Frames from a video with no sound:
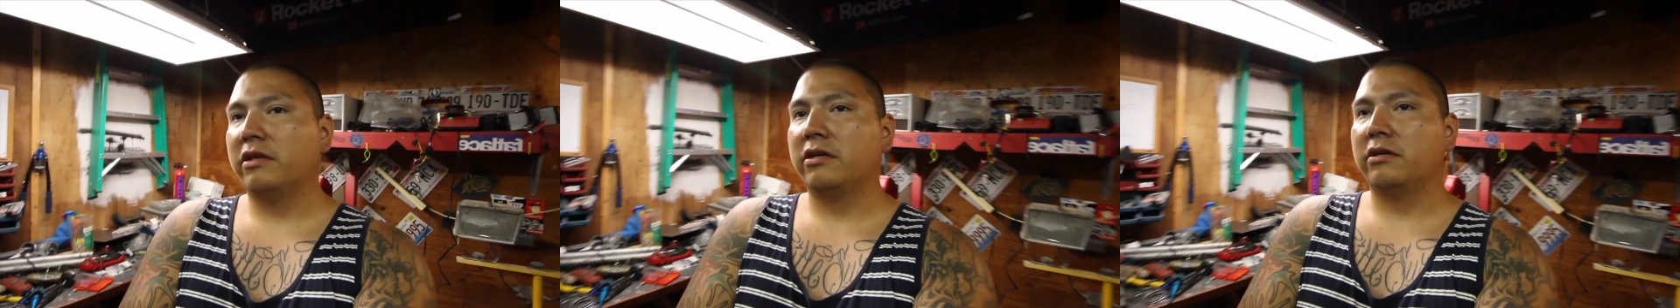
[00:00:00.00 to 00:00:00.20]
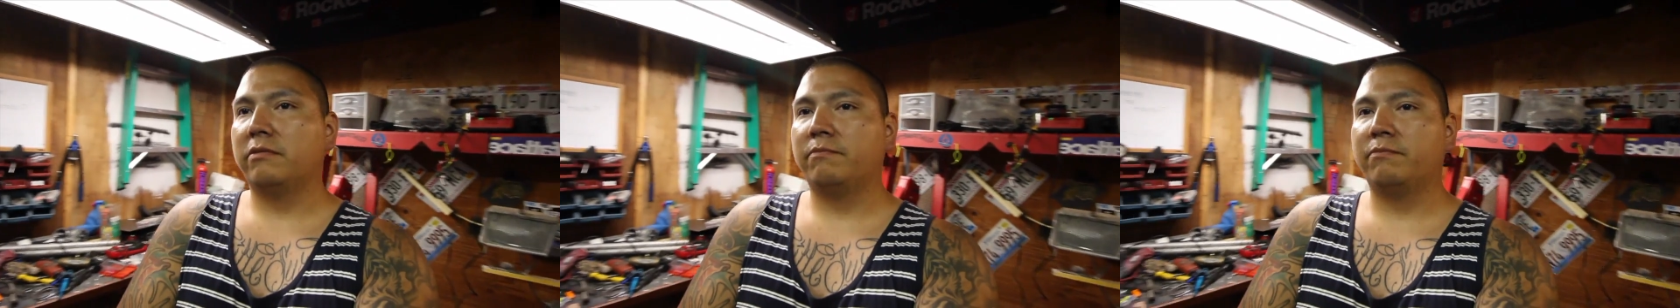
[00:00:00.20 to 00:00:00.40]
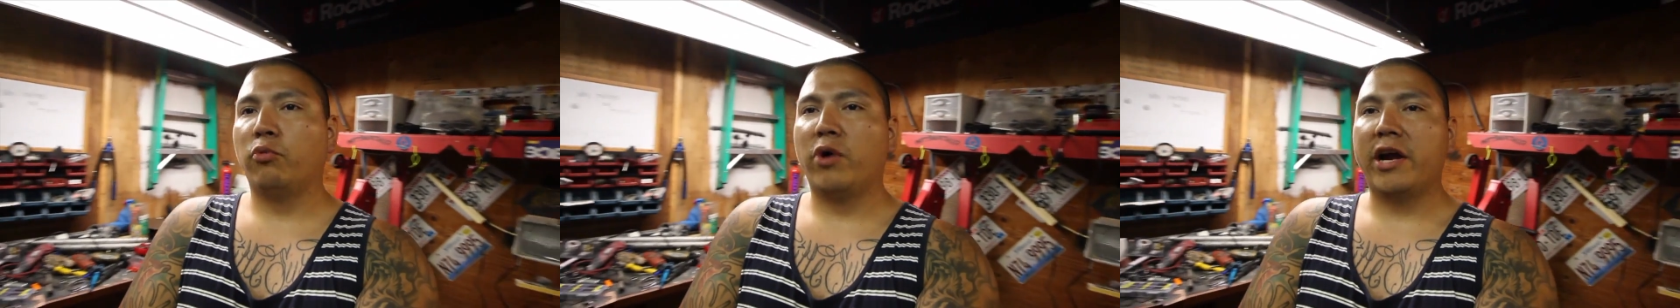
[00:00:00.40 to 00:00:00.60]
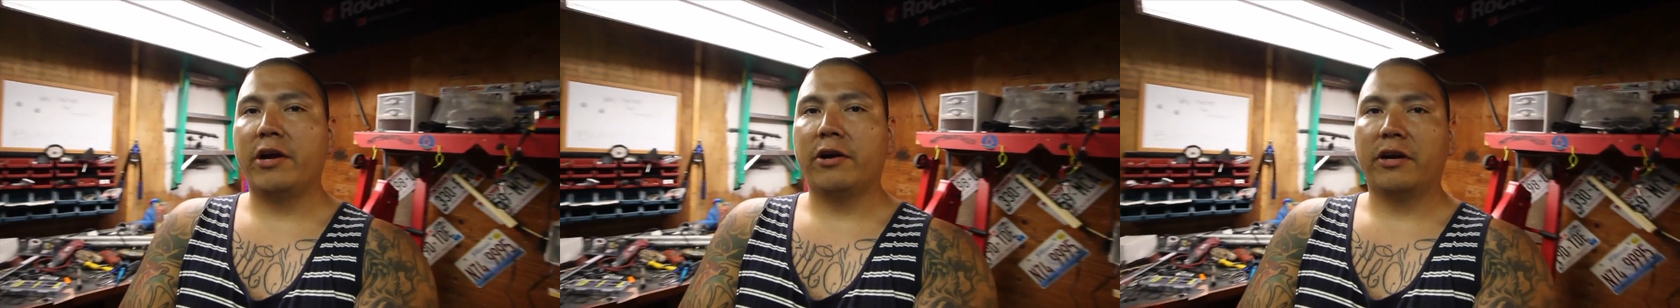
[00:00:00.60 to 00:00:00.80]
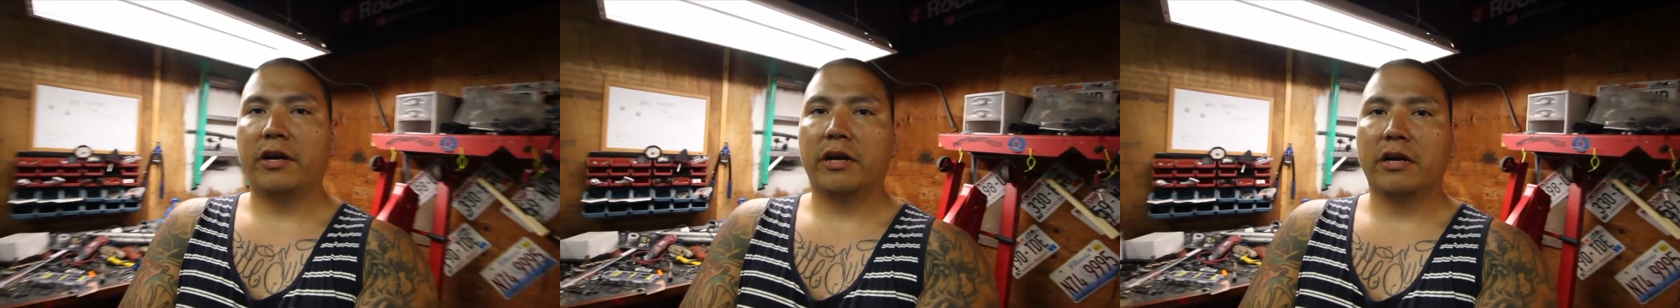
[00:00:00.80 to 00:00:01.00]
the
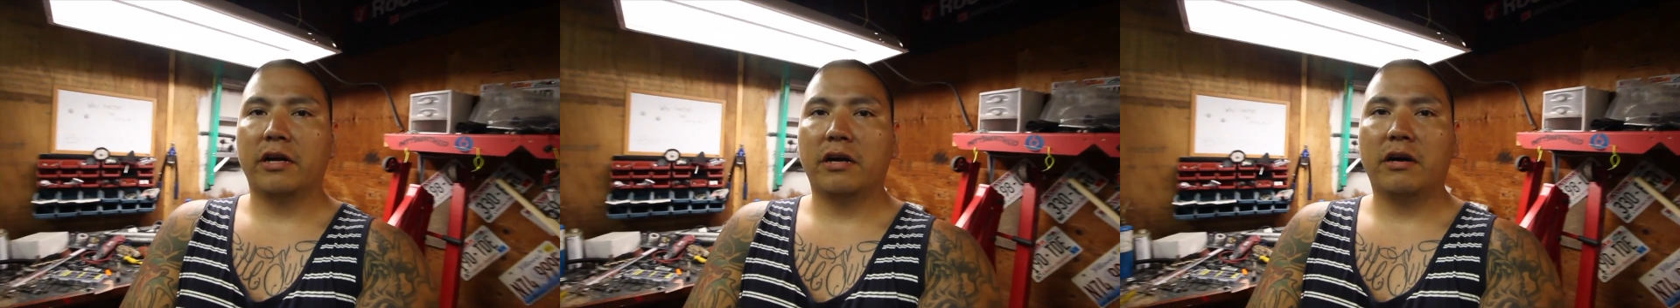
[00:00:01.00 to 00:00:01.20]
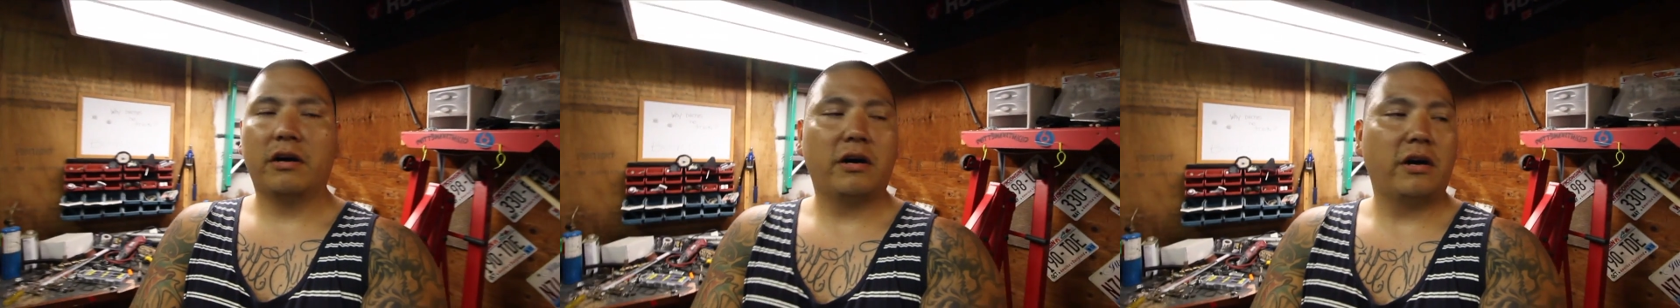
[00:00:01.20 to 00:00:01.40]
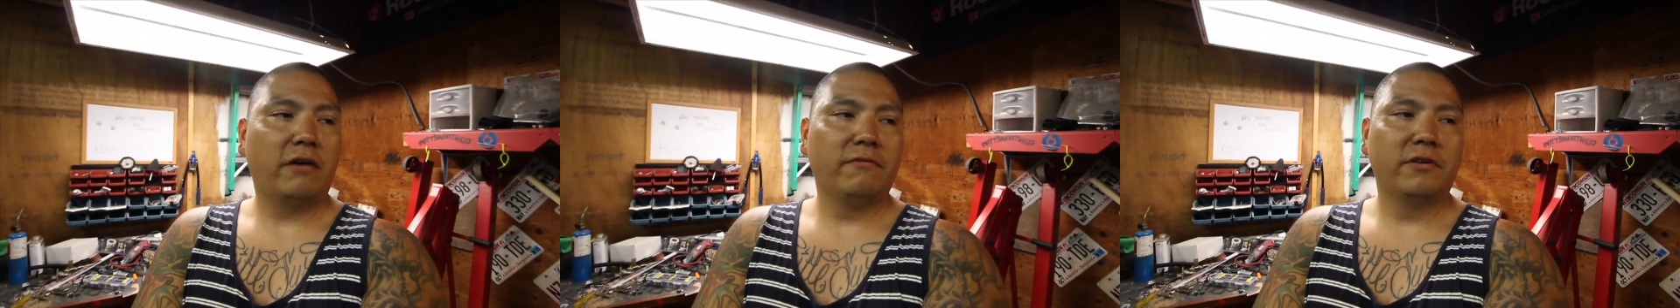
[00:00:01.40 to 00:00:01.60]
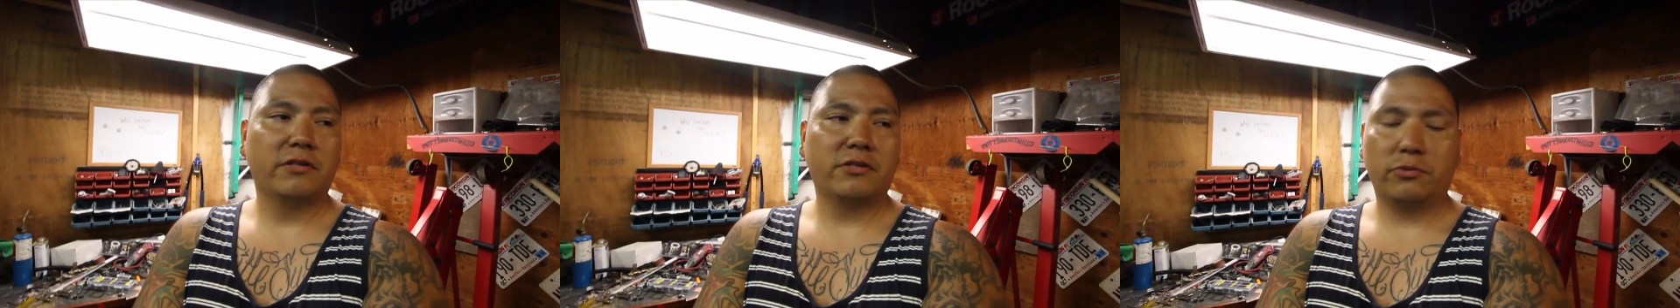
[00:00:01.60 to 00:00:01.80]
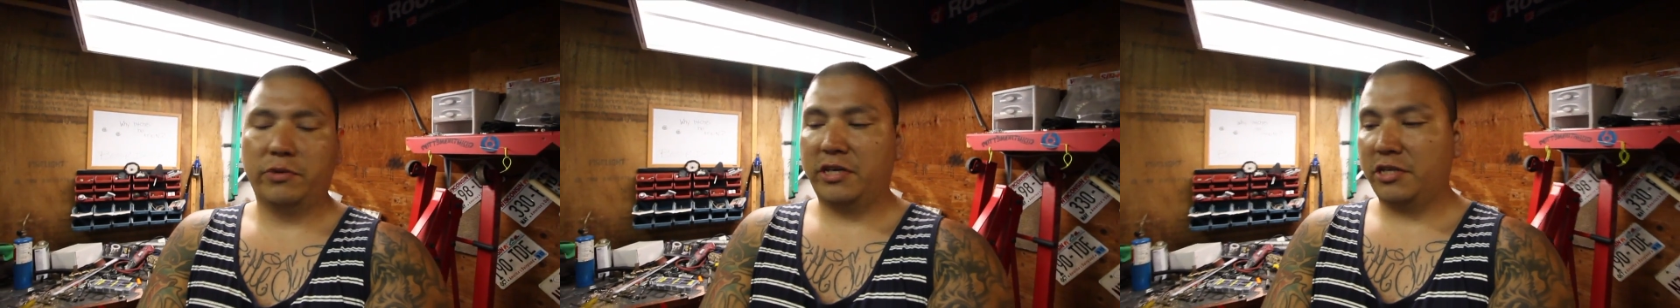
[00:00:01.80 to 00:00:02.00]
wiring of the
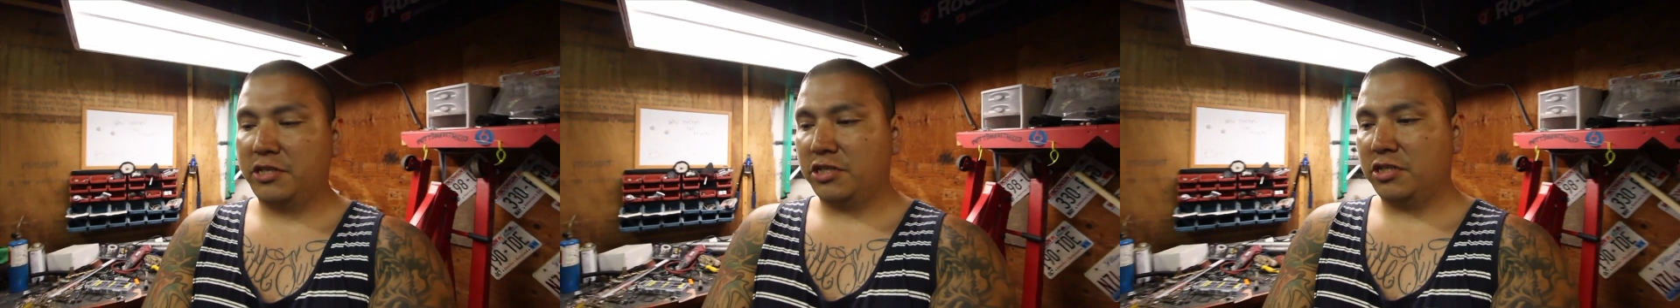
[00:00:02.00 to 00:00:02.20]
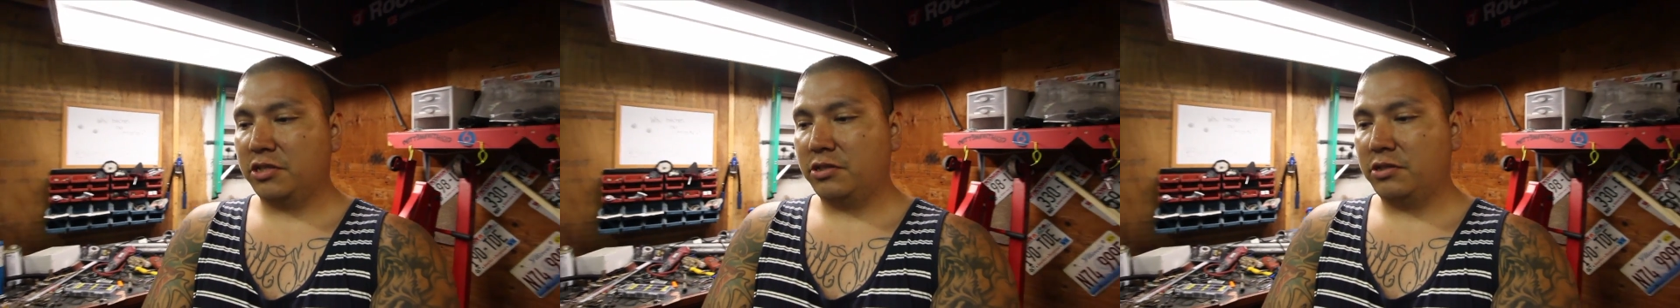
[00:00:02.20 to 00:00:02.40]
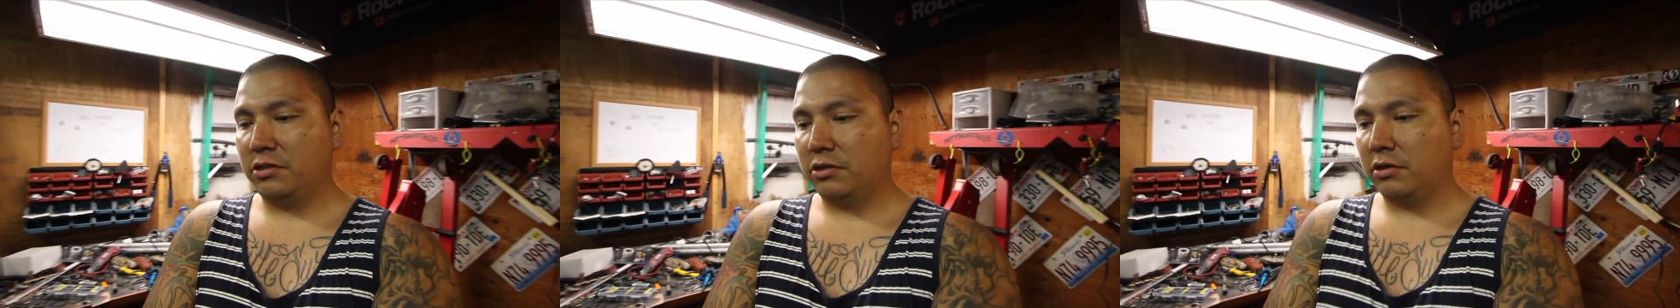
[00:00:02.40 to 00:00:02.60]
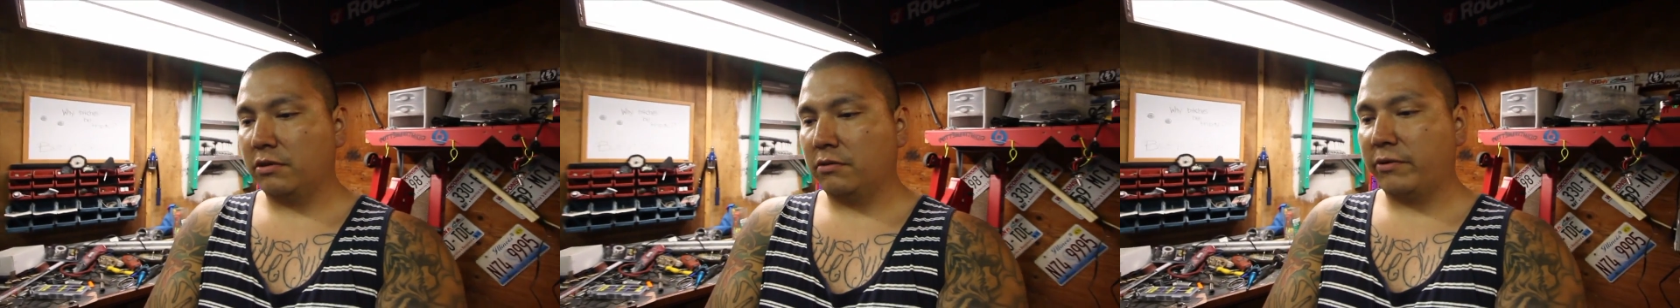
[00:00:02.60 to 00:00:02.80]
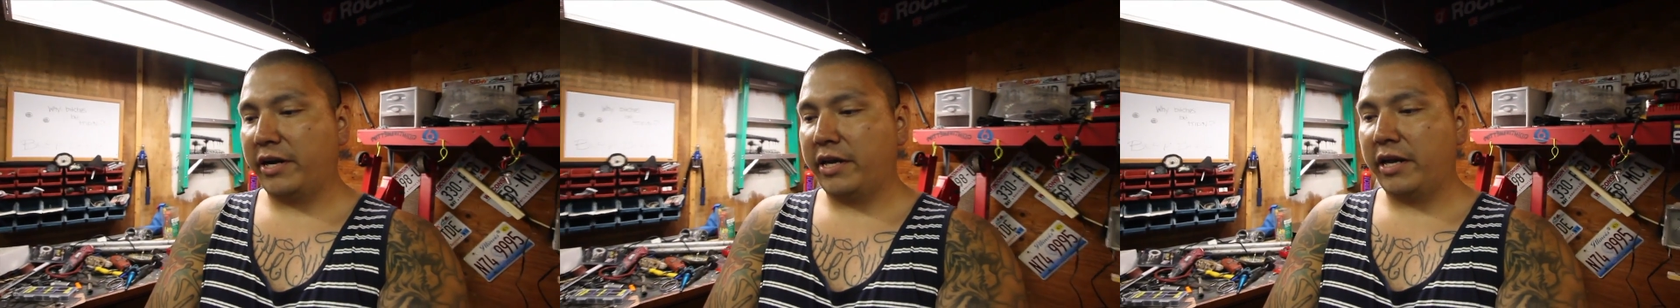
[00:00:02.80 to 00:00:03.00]
switch to
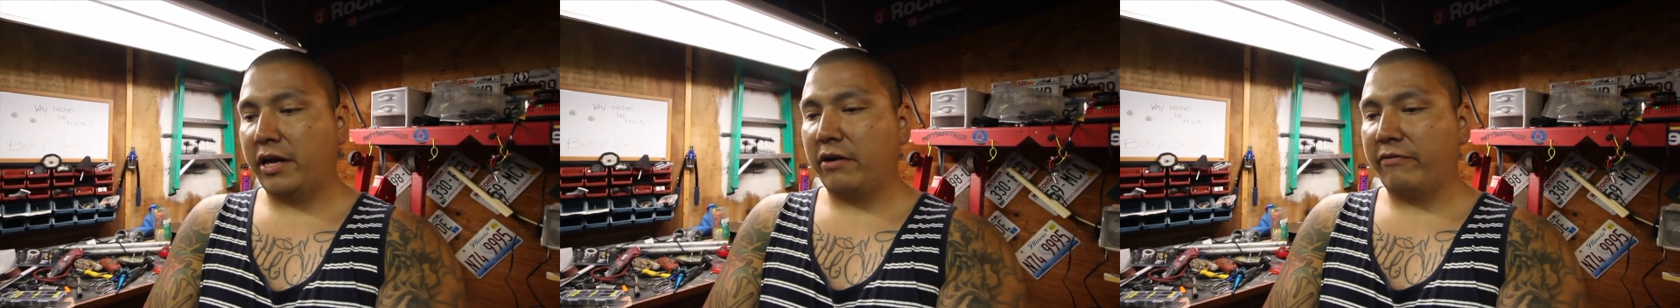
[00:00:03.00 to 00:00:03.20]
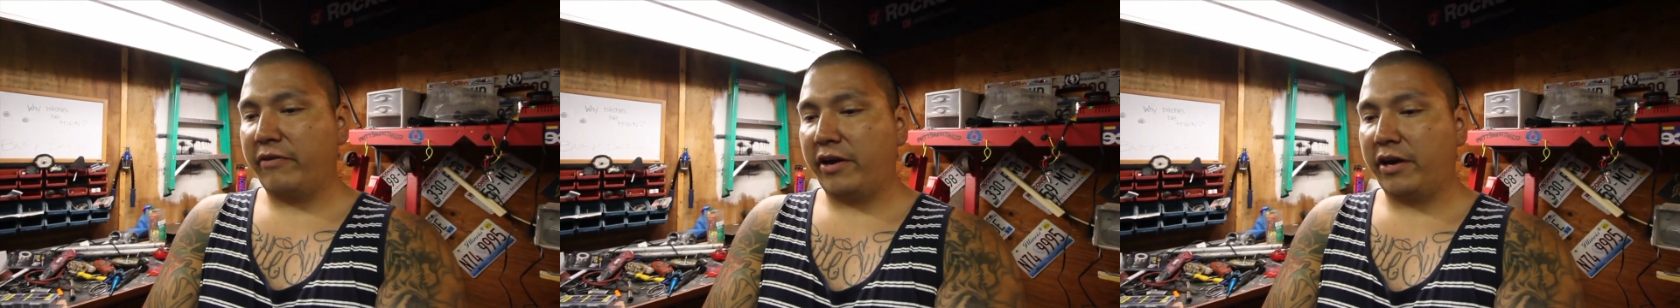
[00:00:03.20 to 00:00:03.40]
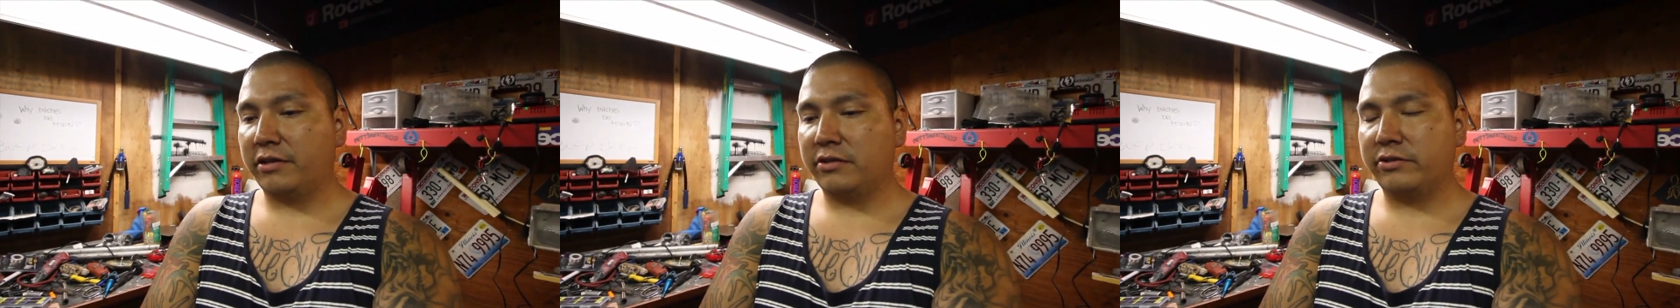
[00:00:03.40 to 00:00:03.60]
the radiator fan,